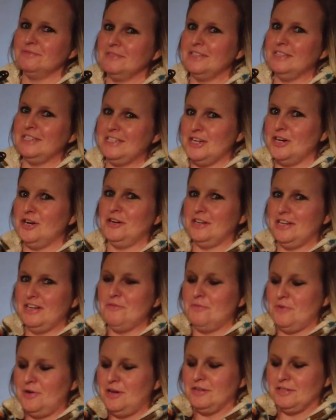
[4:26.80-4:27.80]
You don't.
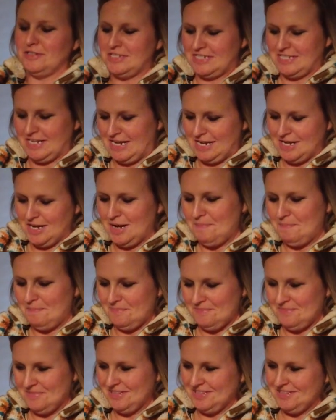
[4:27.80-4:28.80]
It won't stay
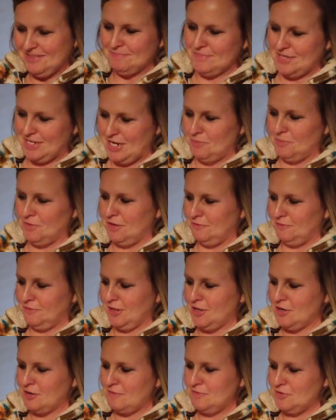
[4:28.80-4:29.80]
up, but it will
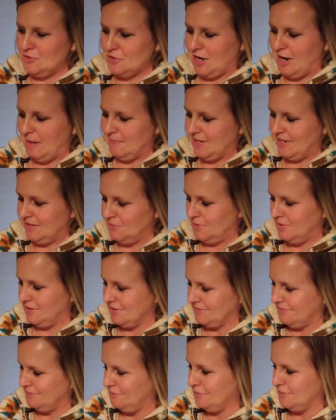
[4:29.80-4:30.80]
float if you drop it in
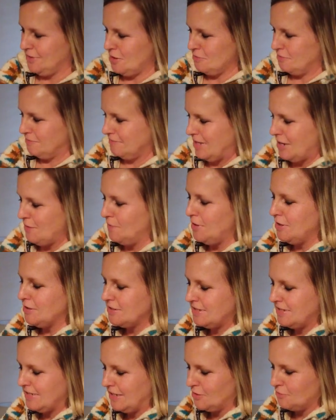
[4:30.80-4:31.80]
there. Hashtag. It
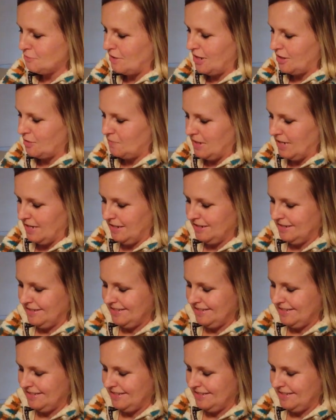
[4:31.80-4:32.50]
won't sink right away.